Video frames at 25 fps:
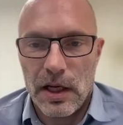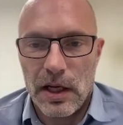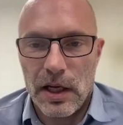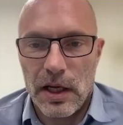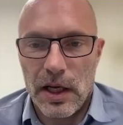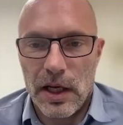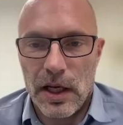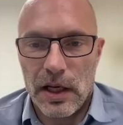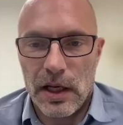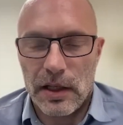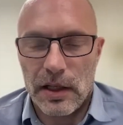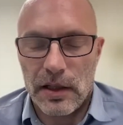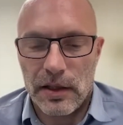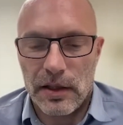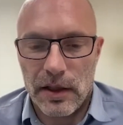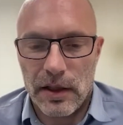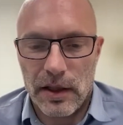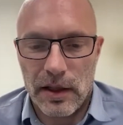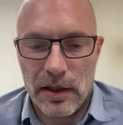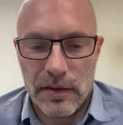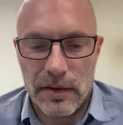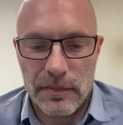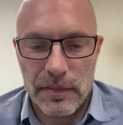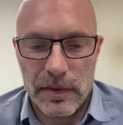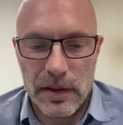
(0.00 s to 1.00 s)
And
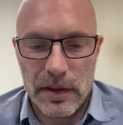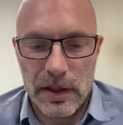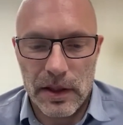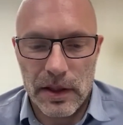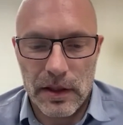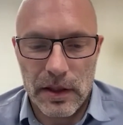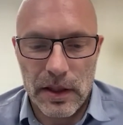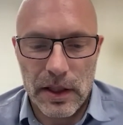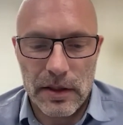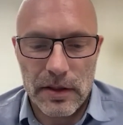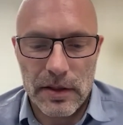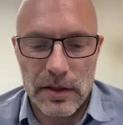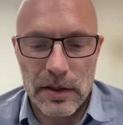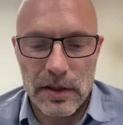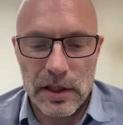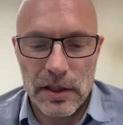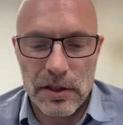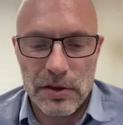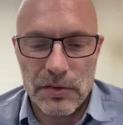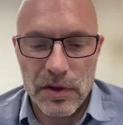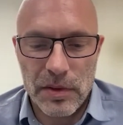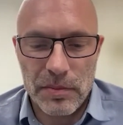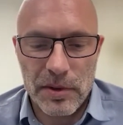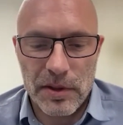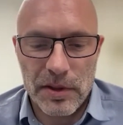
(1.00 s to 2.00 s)
it's a
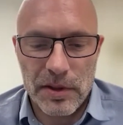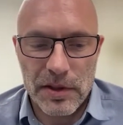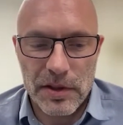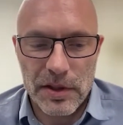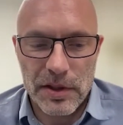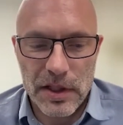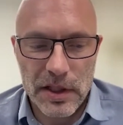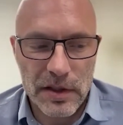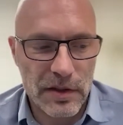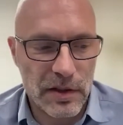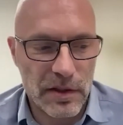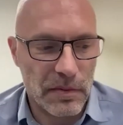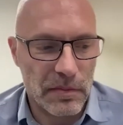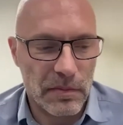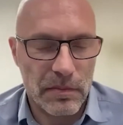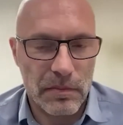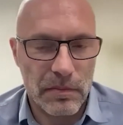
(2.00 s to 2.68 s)
distributed system,